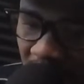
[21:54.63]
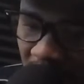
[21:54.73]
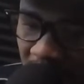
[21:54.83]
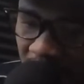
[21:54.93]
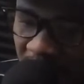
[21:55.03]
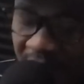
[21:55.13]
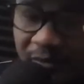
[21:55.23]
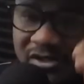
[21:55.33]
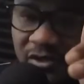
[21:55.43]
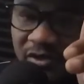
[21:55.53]
But anyway,
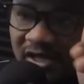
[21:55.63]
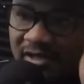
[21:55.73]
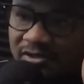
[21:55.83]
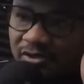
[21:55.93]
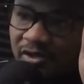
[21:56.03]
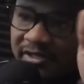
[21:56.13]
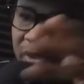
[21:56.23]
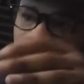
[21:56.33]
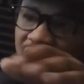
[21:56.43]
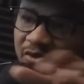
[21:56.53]
so like those
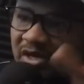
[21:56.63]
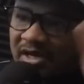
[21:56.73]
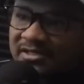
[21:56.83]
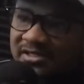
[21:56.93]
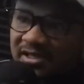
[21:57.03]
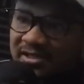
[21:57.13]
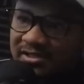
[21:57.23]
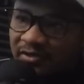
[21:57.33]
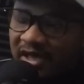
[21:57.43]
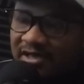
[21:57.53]
two kinds of scenes. So
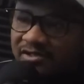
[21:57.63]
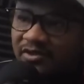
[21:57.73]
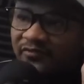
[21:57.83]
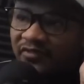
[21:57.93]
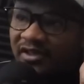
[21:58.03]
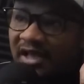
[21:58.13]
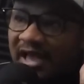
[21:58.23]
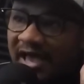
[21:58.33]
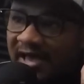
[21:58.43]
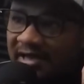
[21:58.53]
that's the feeling I
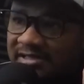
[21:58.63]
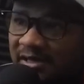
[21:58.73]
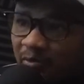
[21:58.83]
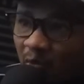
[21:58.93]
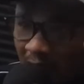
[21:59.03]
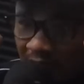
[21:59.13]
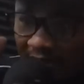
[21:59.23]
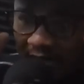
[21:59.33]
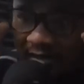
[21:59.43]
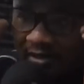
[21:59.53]
had as I'm walking.